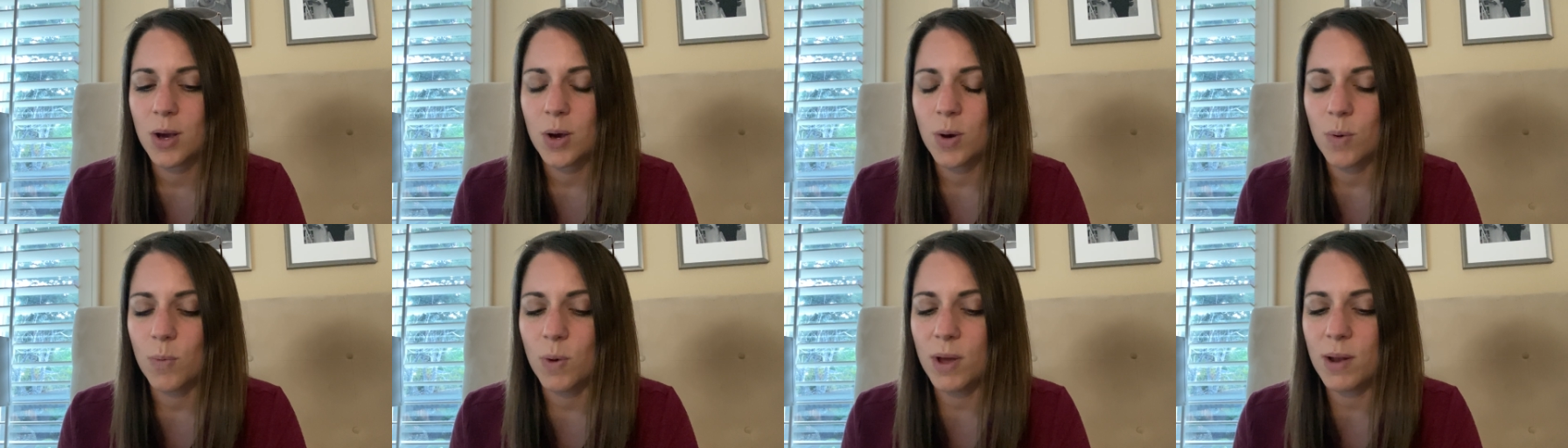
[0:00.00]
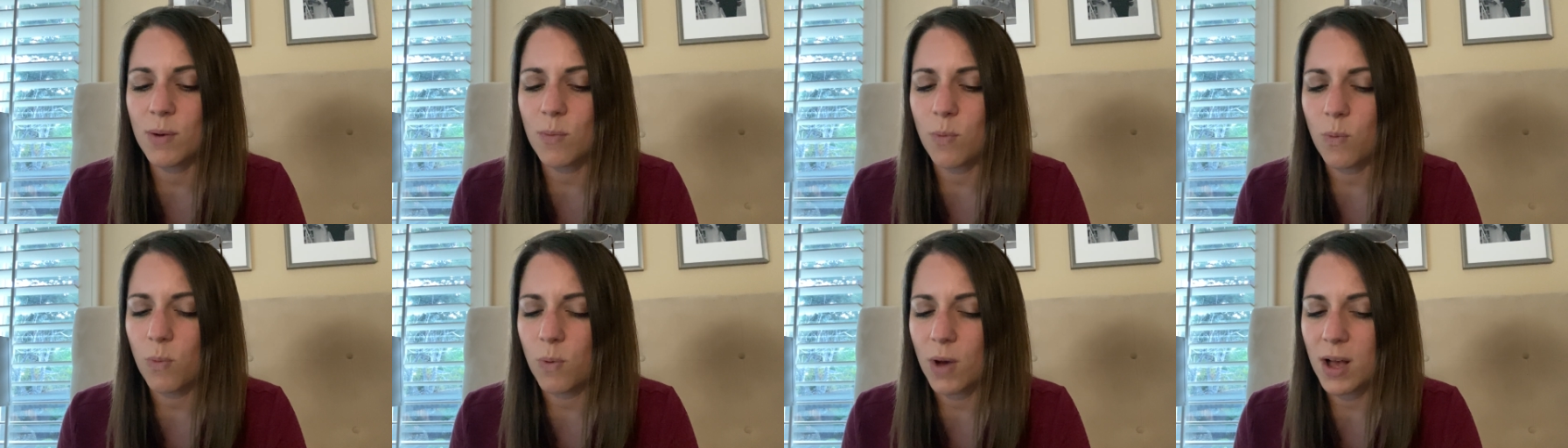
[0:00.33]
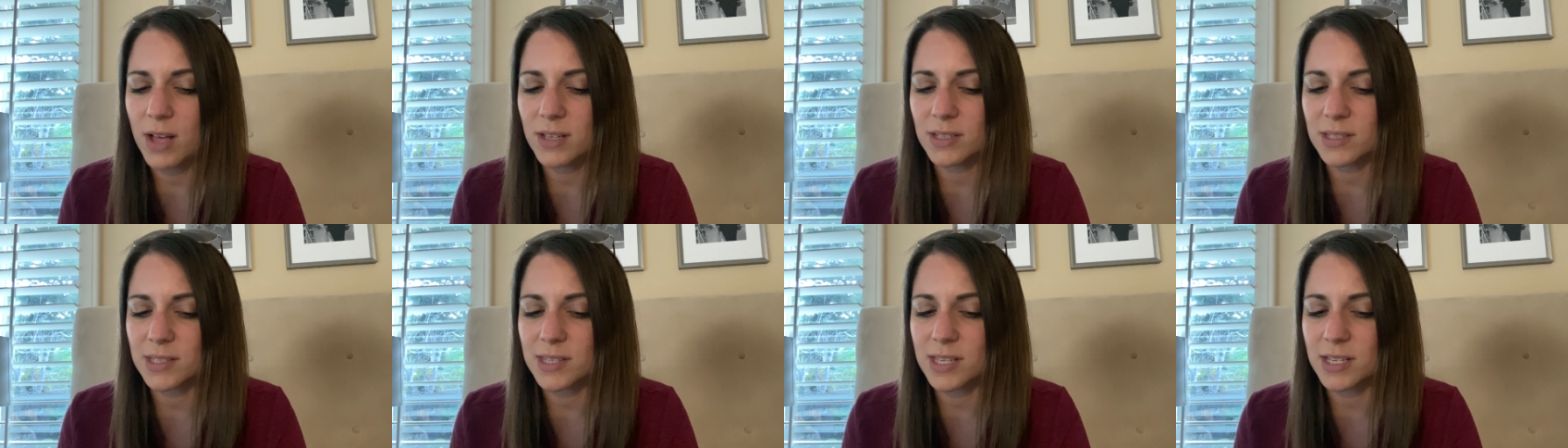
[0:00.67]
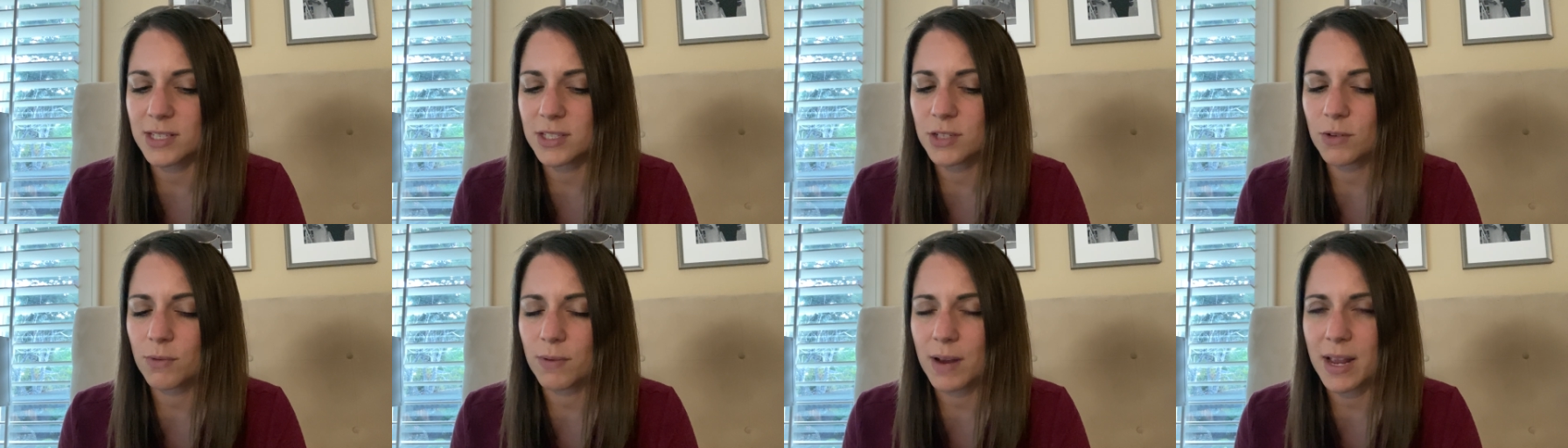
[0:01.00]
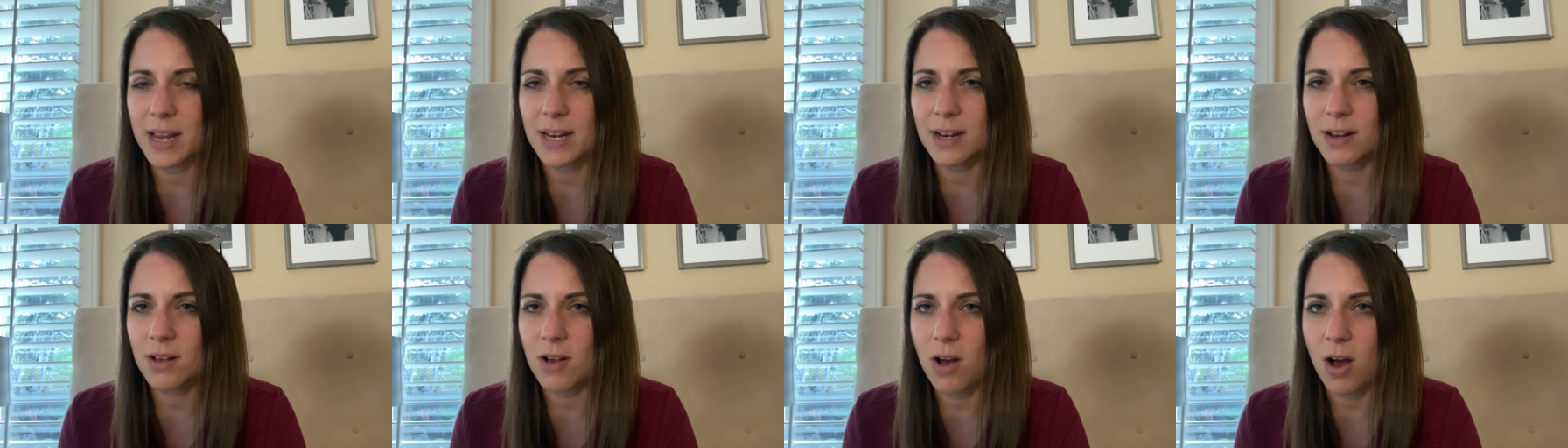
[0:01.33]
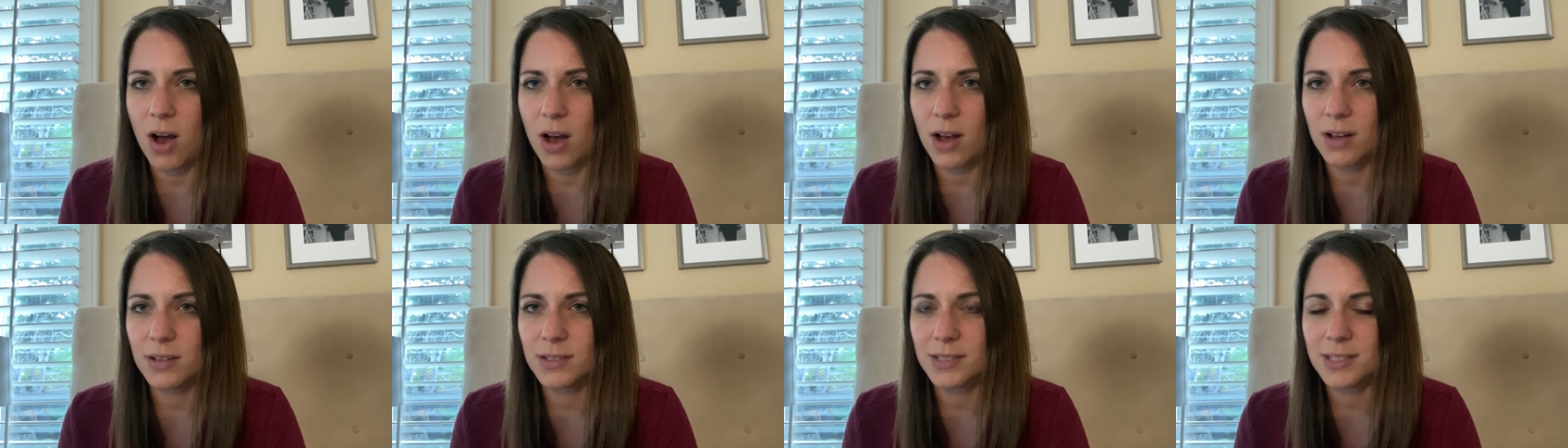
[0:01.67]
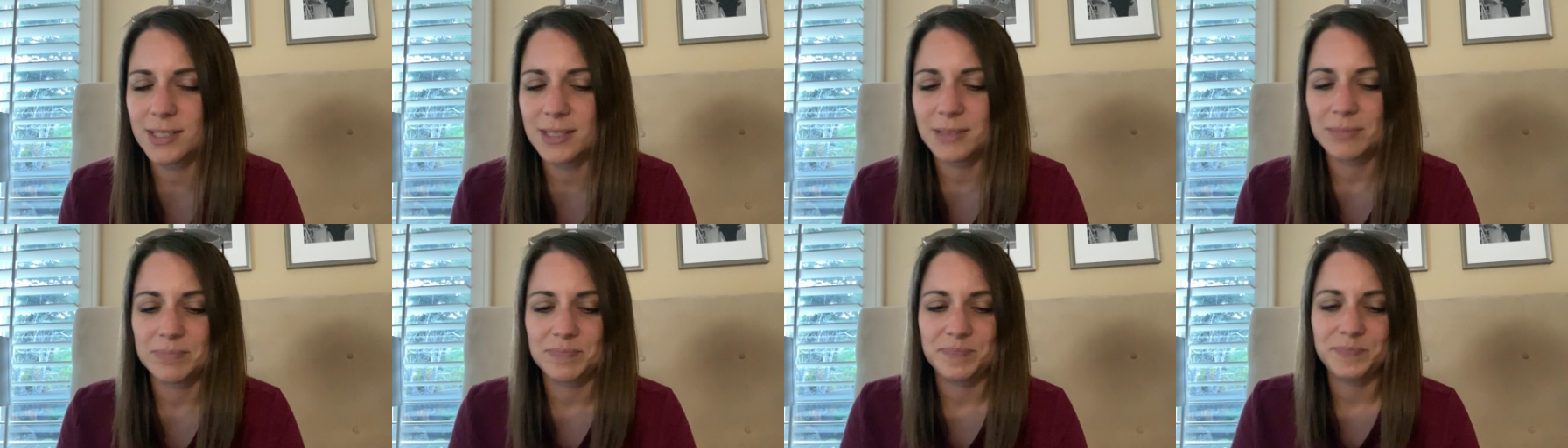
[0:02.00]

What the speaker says: What was this great cause?